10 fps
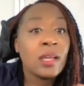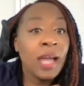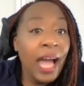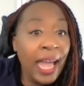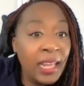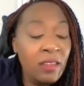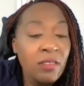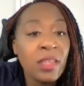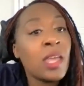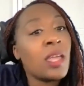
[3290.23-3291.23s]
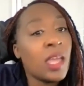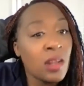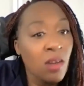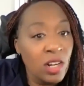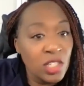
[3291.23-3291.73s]
kind of thing in
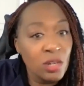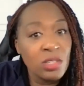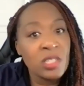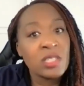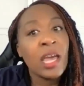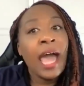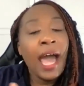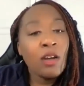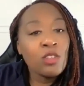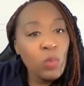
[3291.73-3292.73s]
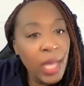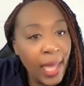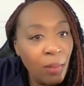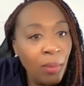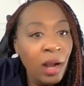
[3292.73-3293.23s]
our churches. How do we
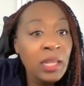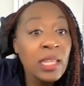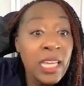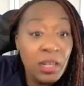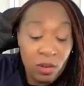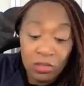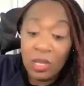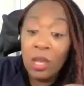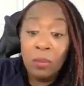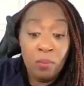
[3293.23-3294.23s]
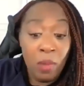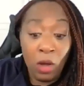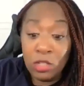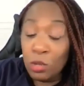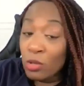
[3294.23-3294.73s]
help our leaders,
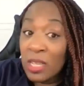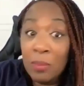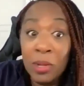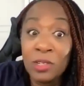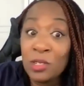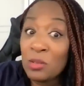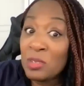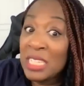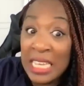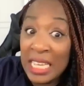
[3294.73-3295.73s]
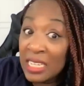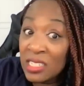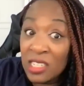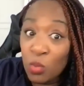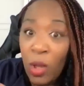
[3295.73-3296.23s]
associate ministers, deacons
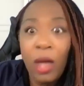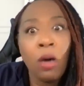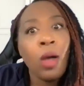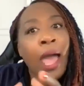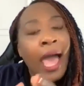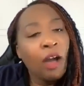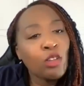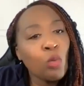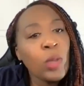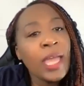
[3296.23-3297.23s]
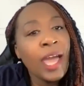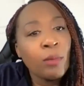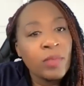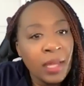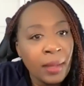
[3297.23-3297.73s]
as well? How do we
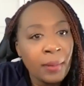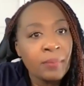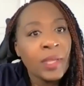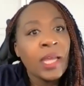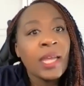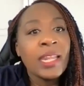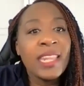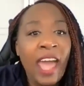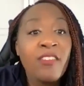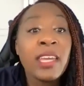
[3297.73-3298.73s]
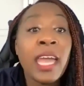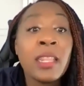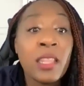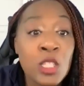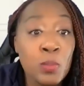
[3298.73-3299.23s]
help them
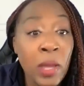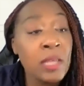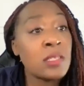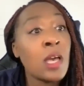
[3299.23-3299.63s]
navigate this space?